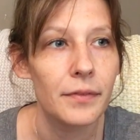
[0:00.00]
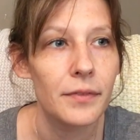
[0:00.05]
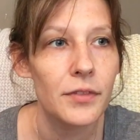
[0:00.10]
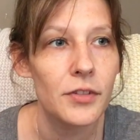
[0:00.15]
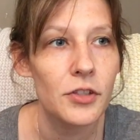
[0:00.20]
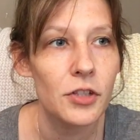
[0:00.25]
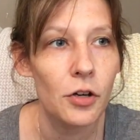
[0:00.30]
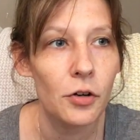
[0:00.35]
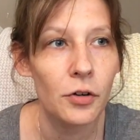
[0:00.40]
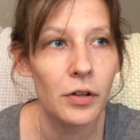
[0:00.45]

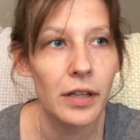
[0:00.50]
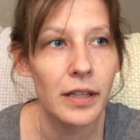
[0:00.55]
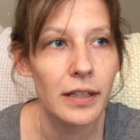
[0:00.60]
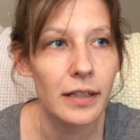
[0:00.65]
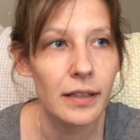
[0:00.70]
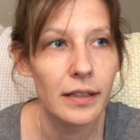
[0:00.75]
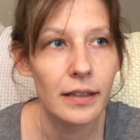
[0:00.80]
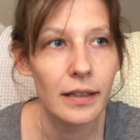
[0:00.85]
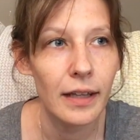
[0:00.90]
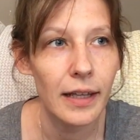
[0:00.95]
so
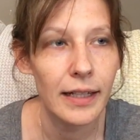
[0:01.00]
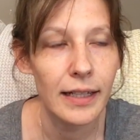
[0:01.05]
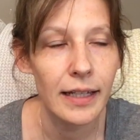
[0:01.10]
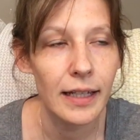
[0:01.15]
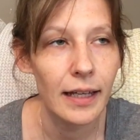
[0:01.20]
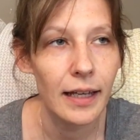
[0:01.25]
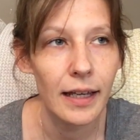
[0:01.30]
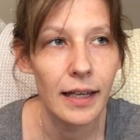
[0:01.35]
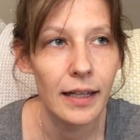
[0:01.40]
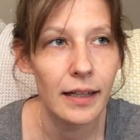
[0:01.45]

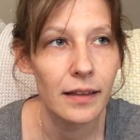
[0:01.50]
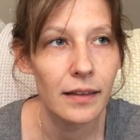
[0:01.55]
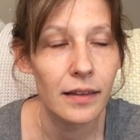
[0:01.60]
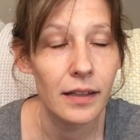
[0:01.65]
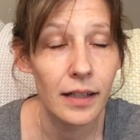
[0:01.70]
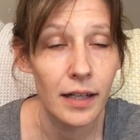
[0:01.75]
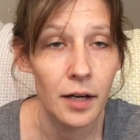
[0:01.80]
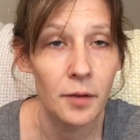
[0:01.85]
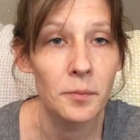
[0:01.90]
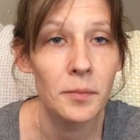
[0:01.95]
like
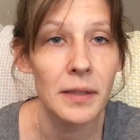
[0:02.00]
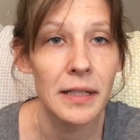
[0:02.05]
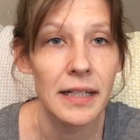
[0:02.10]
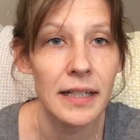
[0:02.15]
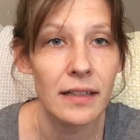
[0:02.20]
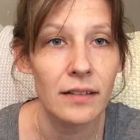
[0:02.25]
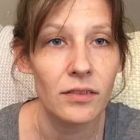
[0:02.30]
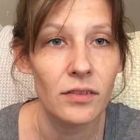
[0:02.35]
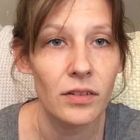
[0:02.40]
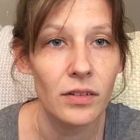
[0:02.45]
the
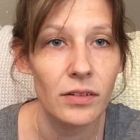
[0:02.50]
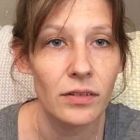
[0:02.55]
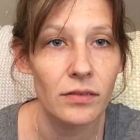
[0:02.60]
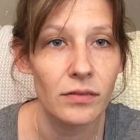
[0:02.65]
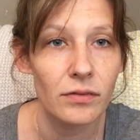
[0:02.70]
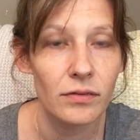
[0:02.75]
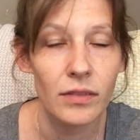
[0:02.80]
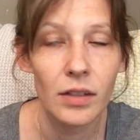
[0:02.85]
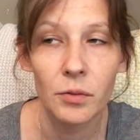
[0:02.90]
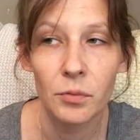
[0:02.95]
company
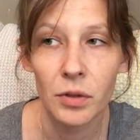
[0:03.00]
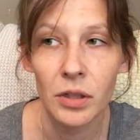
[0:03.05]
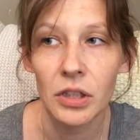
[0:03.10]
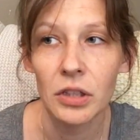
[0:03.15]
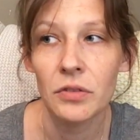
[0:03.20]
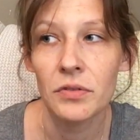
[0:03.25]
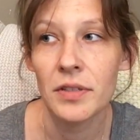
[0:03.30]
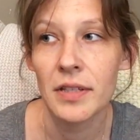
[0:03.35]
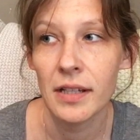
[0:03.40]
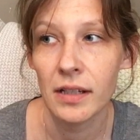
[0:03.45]
that we're
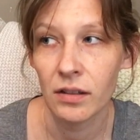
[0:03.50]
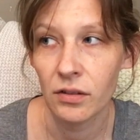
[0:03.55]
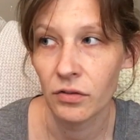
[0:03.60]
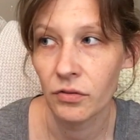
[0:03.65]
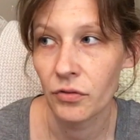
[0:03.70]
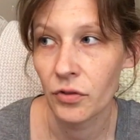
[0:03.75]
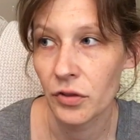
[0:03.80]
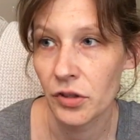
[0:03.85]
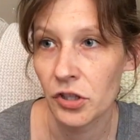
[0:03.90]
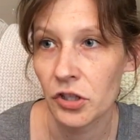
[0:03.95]
using
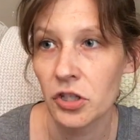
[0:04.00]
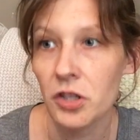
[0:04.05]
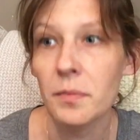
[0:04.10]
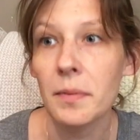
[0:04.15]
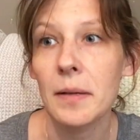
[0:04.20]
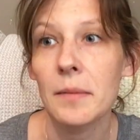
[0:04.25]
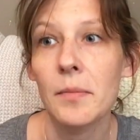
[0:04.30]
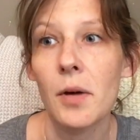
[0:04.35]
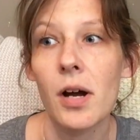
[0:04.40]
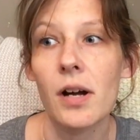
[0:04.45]
for the
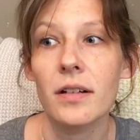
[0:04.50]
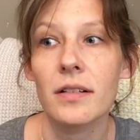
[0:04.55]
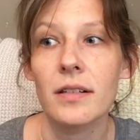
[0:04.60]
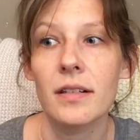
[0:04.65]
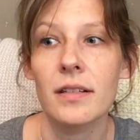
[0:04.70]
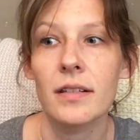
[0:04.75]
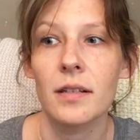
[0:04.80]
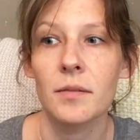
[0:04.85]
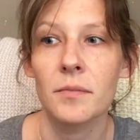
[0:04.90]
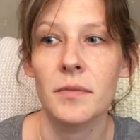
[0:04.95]
shipping
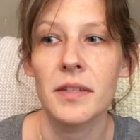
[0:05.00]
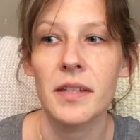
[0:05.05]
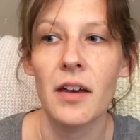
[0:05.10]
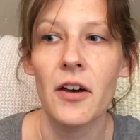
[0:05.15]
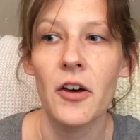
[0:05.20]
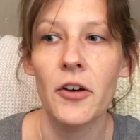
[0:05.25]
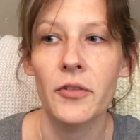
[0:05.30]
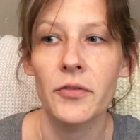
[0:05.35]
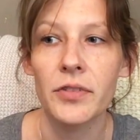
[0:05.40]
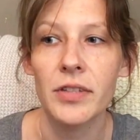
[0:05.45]
boxes
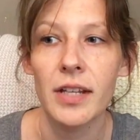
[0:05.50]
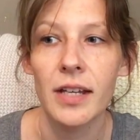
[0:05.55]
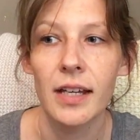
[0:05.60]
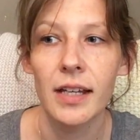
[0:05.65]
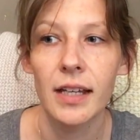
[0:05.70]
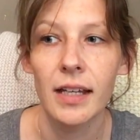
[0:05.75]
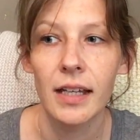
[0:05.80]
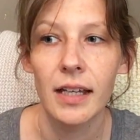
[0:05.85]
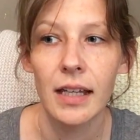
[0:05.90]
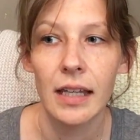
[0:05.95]
themselves,
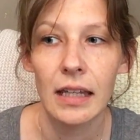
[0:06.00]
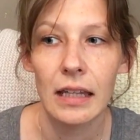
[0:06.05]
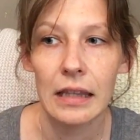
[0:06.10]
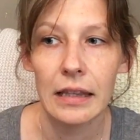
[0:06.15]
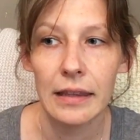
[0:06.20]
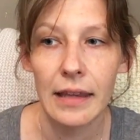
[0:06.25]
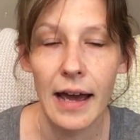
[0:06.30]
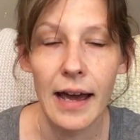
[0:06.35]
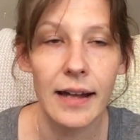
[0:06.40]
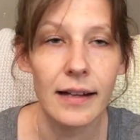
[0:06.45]

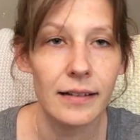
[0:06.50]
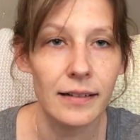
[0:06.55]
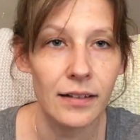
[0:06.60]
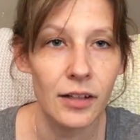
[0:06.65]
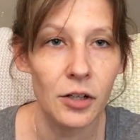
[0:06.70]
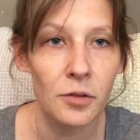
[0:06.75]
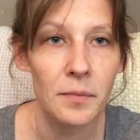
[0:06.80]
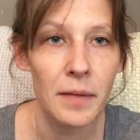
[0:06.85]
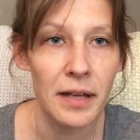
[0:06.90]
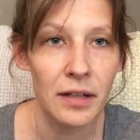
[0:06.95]
that
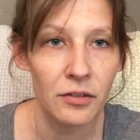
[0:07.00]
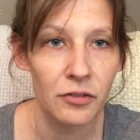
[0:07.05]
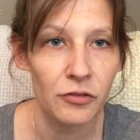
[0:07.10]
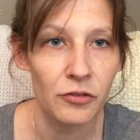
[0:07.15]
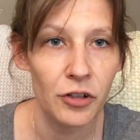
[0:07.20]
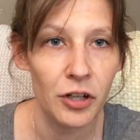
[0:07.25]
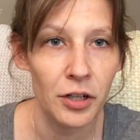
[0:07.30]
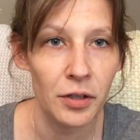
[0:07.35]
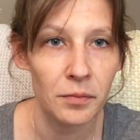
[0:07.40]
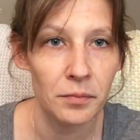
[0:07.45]
they're made
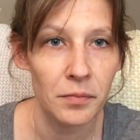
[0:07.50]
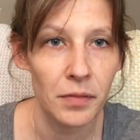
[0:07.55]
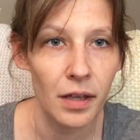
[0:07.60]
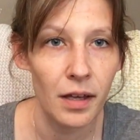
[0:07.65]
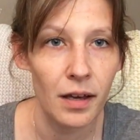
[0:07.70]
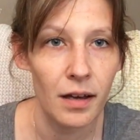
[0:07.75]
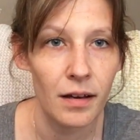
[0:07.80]
from